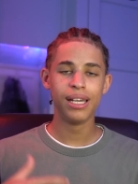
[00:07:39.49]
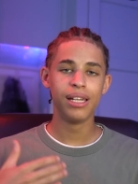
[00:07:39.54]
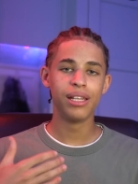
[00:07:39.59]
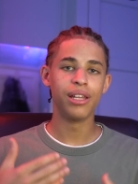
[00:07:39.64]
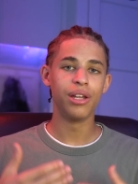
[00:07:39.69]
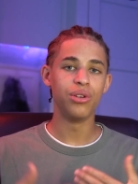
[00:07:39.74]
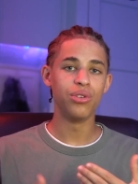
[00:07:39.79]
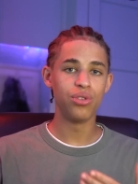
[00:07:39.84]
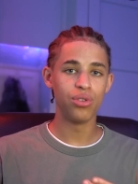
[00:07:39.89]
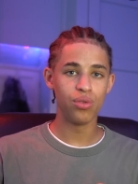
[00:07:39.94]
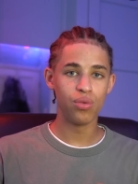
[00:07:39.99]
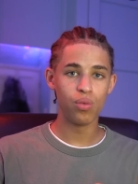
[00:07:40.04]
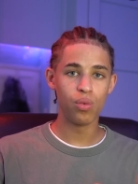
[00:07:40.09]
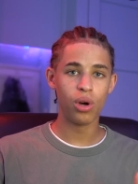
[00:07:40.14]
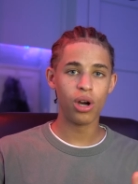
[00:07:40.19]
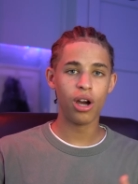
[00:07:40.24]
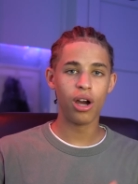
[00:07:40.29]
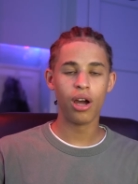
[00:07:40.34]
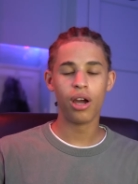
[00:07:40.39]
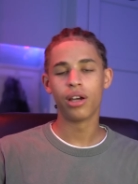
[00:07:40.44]
then do
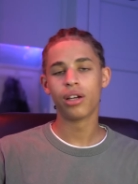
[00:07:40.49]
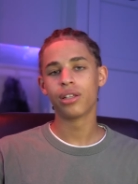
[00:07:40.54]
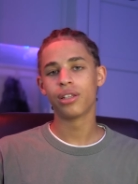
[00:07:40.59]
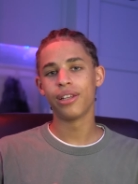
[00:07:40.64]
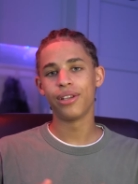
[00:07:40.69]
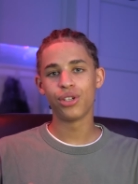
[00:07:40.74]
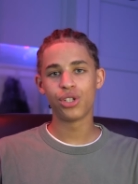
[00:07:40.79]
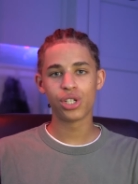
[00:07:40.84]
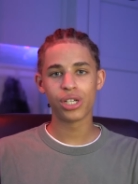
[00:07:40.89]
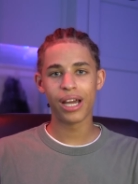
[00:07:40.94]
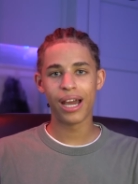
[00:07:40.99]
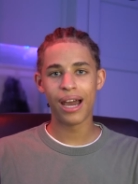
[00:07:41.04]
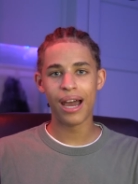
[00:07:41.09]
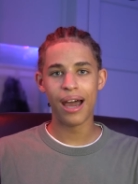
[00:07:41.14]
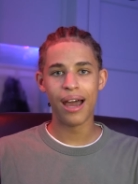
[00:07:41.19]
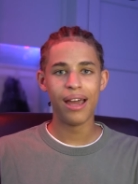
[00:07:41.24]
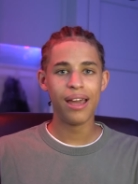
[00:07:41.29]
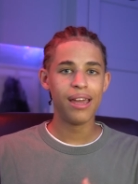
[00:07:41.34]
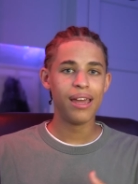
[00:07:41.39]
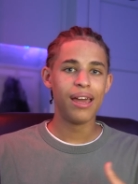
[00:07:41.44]
work, then
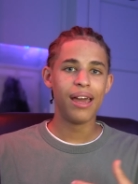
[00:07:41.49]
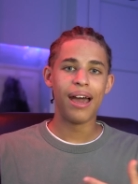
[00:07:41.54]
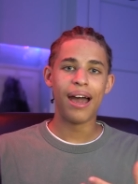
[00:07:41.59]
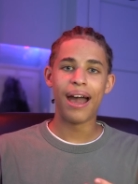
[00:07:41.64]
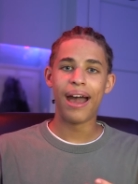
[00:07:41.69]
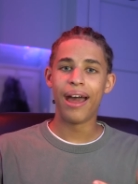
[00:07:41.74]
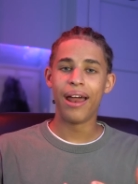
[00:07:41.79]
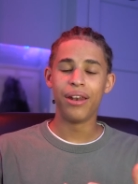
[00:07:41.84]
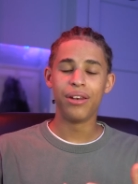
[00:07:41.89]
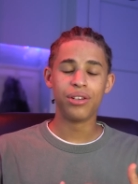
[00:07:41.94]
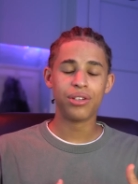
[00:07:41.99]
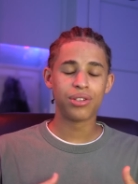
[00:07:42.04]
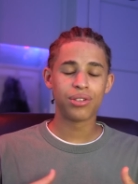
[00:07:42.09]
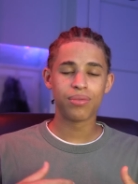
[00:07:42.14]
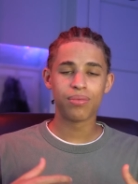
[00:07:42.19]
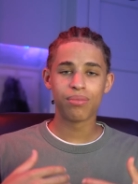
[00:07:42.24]
chat. And